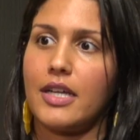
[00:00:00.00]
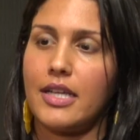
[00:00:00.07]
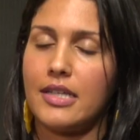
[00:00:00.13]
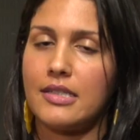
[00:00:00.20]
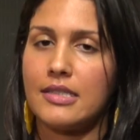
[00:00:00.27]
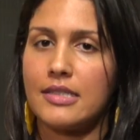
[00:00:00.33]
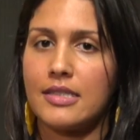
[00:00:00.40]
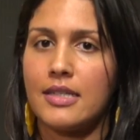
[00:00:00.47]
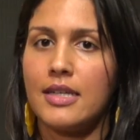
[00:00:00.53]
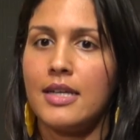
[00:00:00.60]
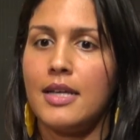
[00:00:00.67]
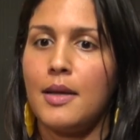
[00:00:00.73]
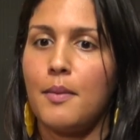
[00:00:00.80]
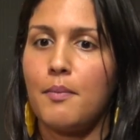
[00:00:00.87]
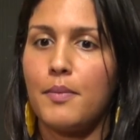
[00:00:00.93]
and
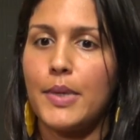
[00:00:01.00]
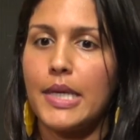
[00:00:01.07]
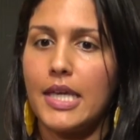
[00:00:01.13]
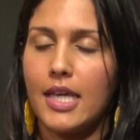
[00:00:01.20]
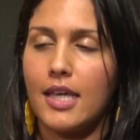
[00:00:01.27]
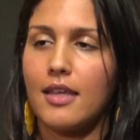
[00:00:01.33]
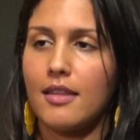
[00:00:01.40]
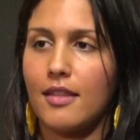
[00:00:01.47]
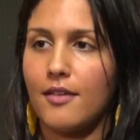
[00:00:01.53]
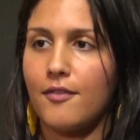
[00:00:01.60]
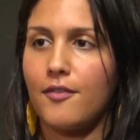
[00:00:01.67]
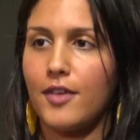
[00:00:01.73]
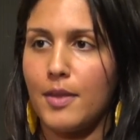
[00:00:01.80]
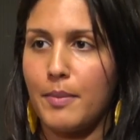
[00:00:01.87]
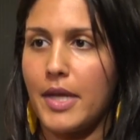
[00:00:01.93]
being the
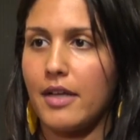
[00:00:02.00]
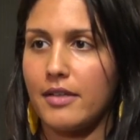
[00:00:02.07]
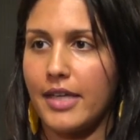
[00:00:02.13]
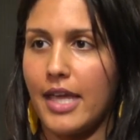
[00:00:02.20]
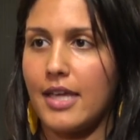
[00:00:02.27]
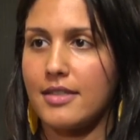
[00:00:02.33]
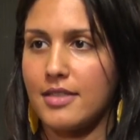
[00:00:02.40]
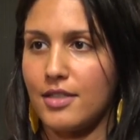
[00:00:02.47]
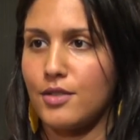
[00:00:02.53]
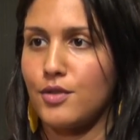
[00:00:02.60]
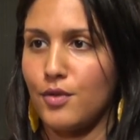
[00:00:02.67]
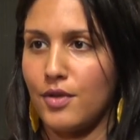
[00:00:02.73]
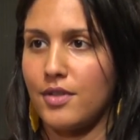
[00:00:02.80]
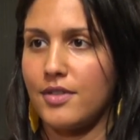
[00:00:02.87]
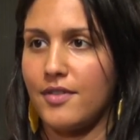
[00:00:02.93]
female gaze
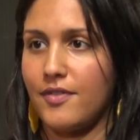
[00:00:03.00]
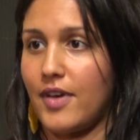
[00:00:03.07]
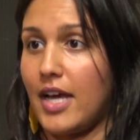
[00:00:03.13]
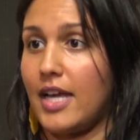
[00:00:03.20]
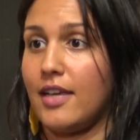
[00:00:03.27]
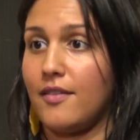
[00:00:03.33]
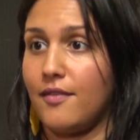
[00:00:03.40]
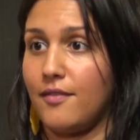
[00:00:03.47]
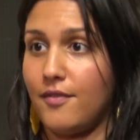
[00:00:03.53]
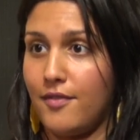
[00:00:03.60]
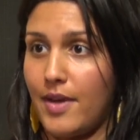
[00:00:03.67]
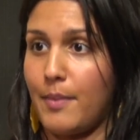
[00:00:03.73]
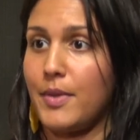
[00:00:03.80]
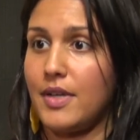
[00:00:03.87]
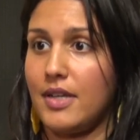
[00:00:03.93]
into the divine
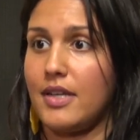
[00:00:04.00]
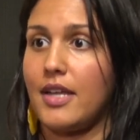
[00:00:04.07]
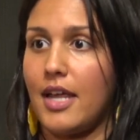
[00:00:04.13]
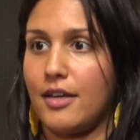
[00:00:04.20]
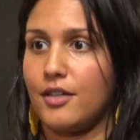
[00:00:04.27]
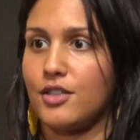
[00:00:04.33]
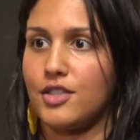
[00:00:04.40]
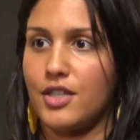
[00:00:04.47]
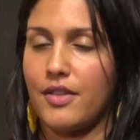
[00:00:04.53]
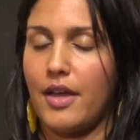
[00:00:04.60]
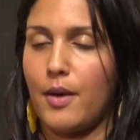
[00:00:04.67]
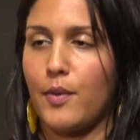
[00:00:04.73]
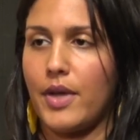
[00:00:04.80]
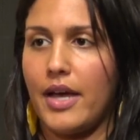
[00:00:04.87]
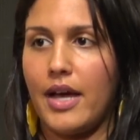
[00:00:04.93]
feminine energy
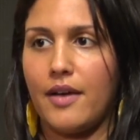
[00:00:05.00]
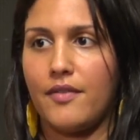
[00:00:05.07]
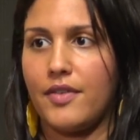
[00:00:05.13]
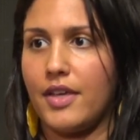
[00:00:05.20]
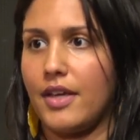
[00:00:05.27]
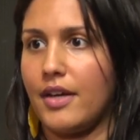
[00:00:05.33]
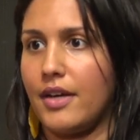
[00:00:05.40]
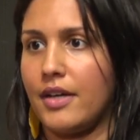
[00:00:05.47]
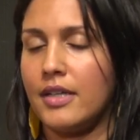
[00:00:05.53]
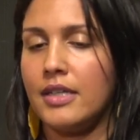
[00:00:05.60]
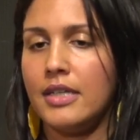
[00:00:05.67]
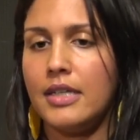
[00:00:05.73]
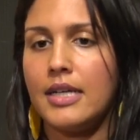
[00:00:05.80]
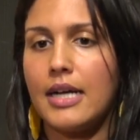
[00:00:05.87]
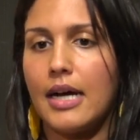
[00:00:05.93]
that we have here
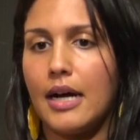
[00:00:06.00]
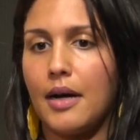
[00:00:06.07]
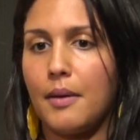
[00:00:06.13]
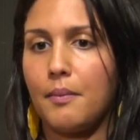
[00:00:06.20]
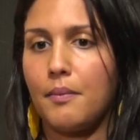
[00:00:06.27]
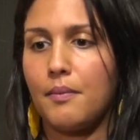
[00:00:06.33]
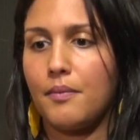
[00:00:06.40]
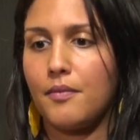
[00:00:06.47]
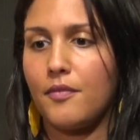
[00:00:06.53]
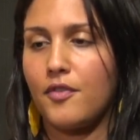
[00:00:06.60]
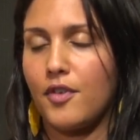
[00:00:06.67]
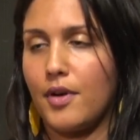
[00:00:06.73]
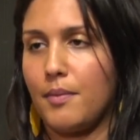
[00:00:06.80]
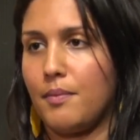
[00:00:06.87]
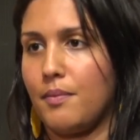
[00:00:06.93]
um,
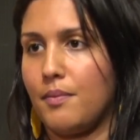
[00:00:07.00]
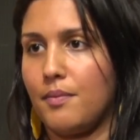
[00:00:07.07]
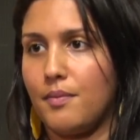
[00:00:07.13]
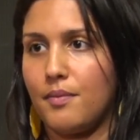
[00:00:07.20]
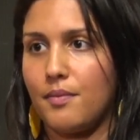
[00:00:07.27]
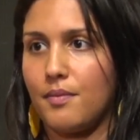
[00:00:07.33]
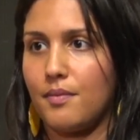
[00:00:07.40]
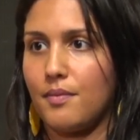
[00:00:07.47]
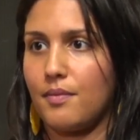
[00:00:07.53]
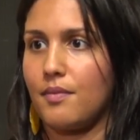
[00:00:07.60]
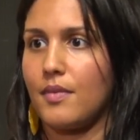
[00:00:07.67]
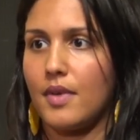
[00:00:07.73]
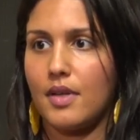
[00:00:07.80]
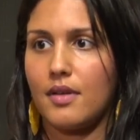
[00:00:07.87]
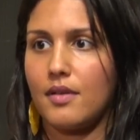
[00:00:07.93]
from
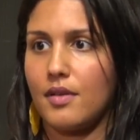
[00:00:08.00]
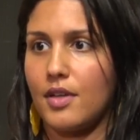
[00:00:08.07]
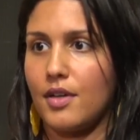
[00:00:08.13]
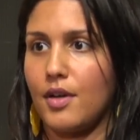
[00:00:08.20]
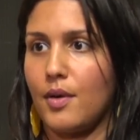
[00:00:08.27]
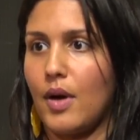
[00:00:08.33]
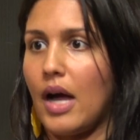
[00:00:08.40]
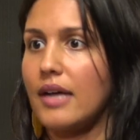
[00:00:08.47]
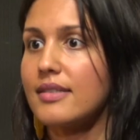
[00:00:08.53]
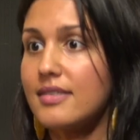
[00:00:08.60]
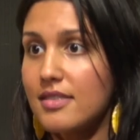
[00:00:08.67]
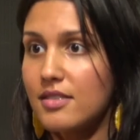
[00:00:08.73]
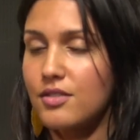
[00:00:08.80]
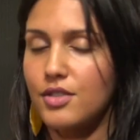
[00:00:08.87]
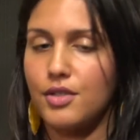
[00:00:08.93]
you know
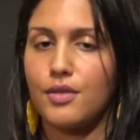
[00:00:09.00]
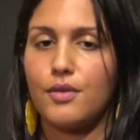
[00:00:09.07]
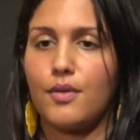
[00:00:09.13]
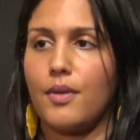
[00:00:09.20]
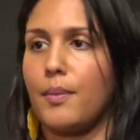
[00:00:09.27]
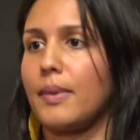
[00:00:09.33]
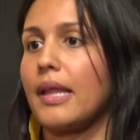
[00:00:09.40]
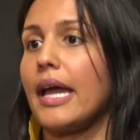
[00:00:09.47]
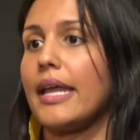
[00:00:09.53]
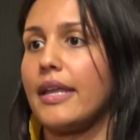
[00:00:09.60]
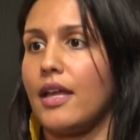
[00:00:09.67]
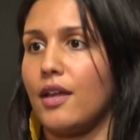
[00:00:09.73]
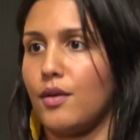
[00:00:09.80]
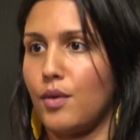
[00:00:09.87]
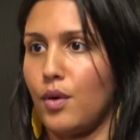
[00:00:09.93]
us to the
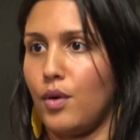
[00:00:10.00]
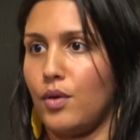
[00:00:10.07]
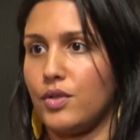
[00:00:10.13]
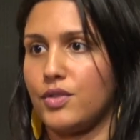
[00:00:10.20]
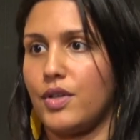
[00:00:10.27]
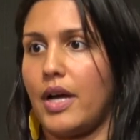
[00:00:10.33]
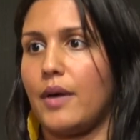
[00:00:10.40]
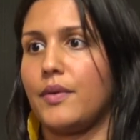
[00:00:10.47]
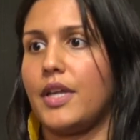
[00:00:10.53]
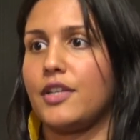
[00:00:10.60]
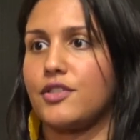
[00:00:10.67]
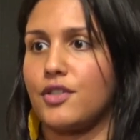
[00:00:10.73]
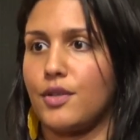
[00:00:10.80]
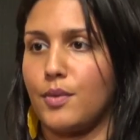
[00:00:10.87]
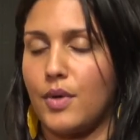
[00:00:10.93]
planet and whole to how
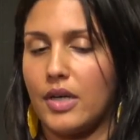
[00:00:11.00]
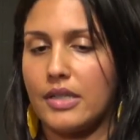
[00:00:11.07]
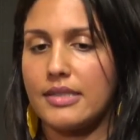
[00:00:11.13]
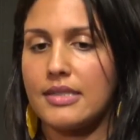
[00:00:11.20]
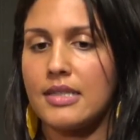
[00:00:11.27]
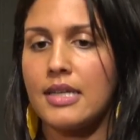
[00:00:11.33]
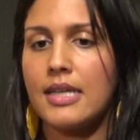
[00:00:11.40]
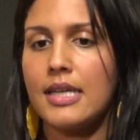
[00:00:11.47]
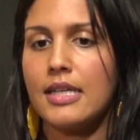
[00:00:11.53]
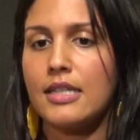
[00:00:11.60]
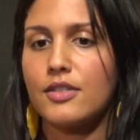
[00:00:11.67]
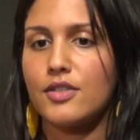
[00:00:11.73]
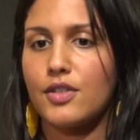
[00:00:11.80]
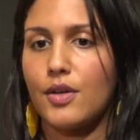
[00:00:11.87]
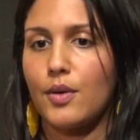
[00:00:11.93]
nature works.
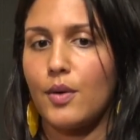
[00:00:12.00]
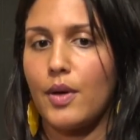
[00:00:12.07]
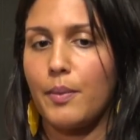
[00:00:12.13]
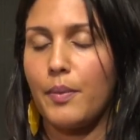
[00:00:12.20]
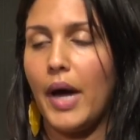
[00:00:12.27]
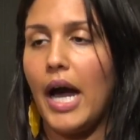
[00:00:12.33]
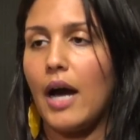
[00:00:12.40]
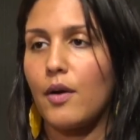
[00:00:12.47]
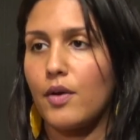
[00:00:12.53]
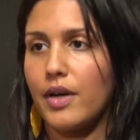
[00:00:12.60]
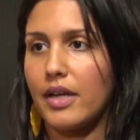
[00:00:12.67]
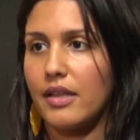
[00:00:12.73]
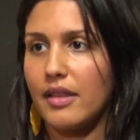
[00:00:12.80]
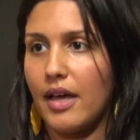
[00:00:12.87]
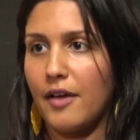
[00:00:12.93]
So
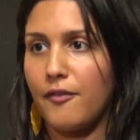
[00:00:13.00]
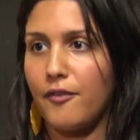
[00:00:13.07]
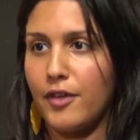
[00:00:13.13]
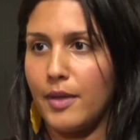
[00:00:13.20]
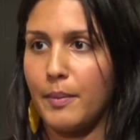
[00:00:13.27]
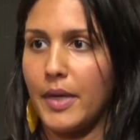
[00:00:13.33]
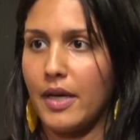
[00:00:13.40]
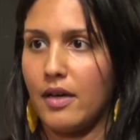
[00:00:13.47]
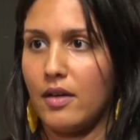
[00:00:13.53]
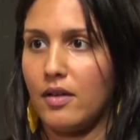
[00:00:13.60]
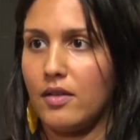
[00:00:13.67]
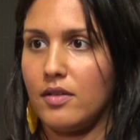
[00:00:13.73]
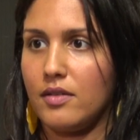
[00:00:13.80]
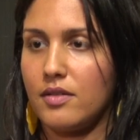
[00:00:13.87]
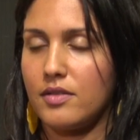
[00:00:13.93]
empowering that
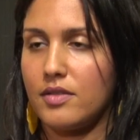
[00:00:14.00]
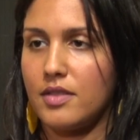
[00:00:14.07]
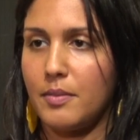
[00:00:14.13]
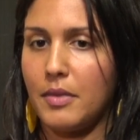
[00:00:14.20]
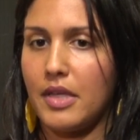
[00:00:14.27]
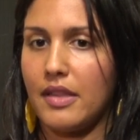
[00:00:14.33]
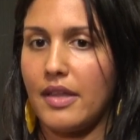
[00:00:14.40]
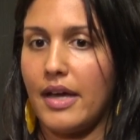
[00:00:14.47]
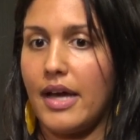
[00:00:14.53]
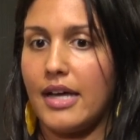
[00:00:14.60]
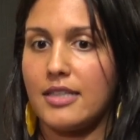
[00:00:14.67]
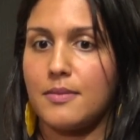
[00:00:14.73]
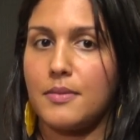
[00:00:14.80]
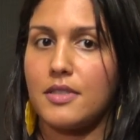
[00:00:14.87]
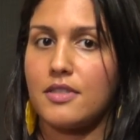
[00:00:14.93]
female to me that
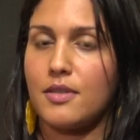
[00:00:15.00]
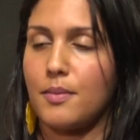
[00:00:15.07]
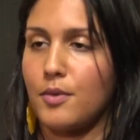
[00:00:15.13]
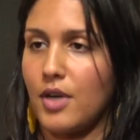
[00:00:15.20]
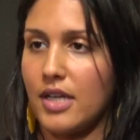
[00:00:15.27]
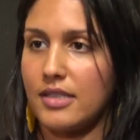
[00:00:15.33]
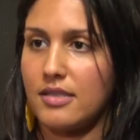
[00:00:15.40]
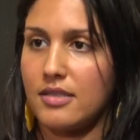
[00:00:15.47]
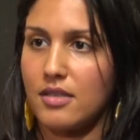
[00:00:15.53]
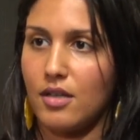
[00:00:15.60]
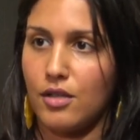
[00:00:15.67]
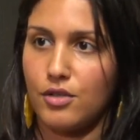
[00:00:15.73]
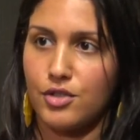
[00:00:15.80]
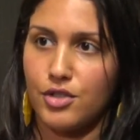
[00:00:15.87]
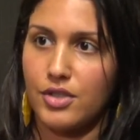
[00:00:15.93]
has been suppressed
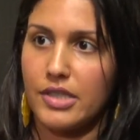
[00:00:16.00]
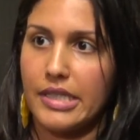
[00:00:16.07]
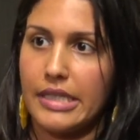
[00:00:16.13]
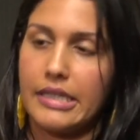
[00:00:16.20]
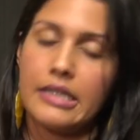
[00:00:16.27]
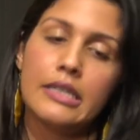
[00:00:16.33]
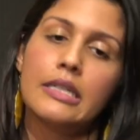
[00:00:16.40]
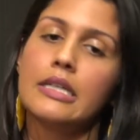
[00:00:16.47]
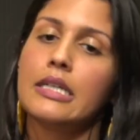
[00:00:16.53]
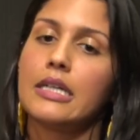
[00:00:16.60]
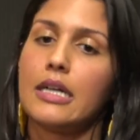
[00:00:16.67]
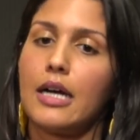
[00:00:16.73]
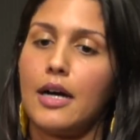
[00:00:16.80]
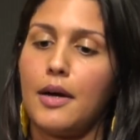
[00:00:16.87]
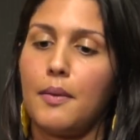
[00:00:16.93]
culturally.
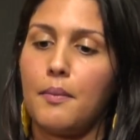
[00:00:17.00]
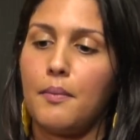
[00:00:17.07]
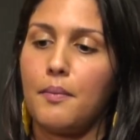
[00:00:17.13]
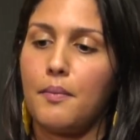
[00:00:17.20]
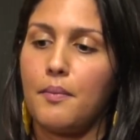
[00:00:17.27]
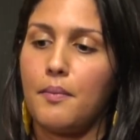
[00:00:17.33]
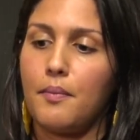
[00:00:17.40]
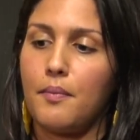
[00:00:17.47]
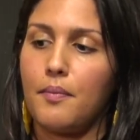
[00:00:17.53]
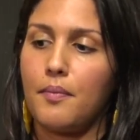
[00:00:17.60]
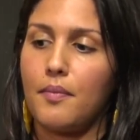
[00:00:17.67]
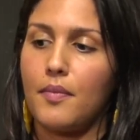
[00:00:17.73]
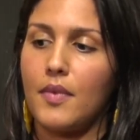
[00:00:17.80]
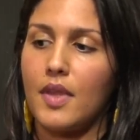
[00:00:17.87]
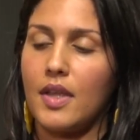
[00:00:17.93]
Um,
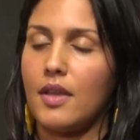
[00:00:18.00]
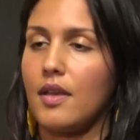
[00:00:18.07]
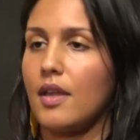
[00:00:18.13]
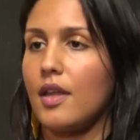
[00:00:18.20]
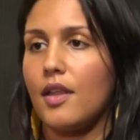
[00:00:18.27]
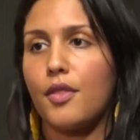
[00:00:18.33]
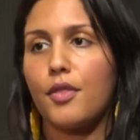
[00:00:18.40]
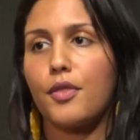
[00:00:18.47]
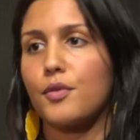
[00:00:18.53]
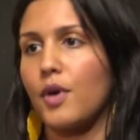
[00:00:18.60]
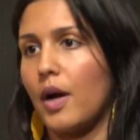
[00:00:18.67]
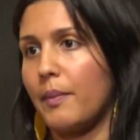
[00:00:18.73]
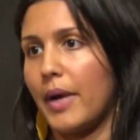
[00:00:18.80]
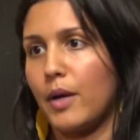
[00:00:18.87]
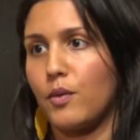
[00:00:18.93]
then
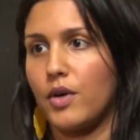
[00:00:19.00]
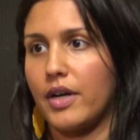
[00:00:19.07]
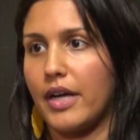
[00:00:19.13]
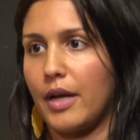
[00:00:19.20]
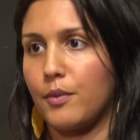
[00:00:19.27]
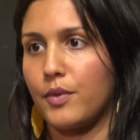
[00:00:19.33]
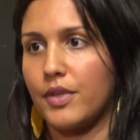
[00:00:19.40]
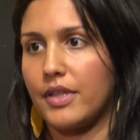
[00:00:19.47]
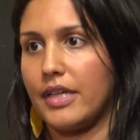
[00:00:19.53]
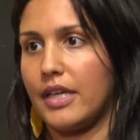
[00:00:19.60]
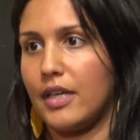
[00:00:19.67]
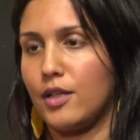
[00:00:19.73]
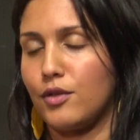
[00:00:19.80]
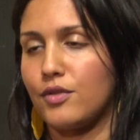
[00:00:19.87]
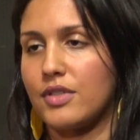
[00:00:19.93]
throughout my work, I
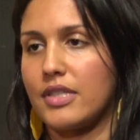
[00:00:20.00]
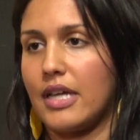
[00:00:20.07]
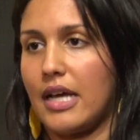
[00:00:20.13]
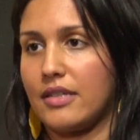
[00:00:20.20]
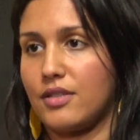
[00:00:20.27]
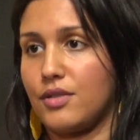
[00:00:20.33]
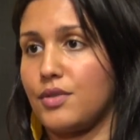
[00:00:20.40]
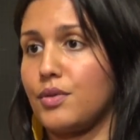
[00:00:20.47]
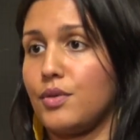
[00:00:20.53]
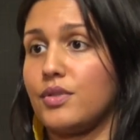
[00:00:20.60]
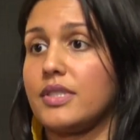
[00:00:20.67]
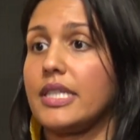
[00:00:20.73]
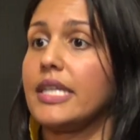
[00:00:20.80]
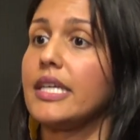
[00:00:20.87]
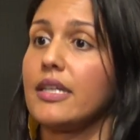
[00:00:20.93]
really use it as a tool
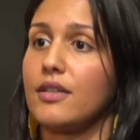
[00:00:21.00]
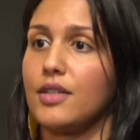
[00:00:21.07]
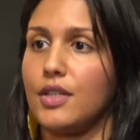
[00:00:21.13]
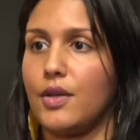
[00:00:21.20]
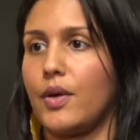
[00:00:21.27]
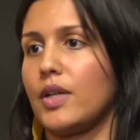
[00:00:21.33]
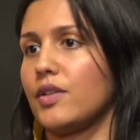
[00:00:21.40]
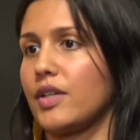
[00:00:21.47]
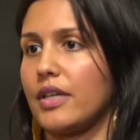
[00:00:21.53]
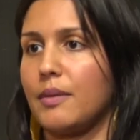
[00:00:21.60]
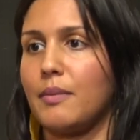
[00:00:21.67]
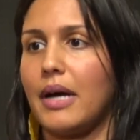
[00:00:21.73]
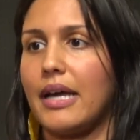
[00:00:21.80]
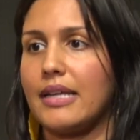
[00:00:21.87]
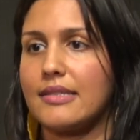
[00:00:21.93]
to heal. You know, I look at
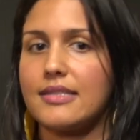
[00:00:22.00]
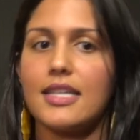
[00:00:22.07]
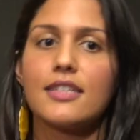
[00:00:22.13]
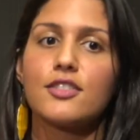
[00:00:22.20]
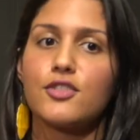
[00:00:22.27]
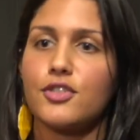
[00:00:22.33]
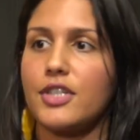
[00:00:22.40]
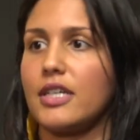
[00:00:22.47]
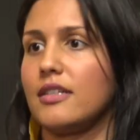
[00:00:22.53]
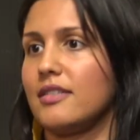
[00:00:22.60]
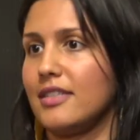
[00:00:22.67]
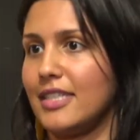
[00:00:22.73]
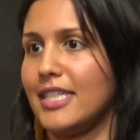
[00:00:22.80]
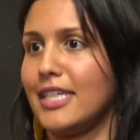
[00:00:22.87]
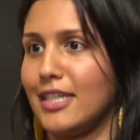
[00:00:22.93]
my ancestral
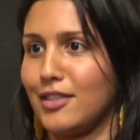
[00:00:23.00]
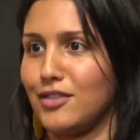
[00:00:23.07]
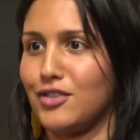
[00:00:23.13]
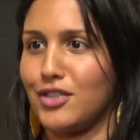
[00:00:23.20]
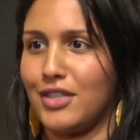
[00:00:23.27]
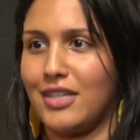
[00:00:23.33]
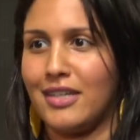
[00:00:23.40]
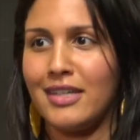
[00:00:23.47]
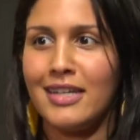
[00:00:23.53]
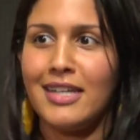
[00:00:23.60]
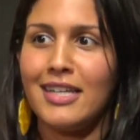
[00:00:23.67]
lineage and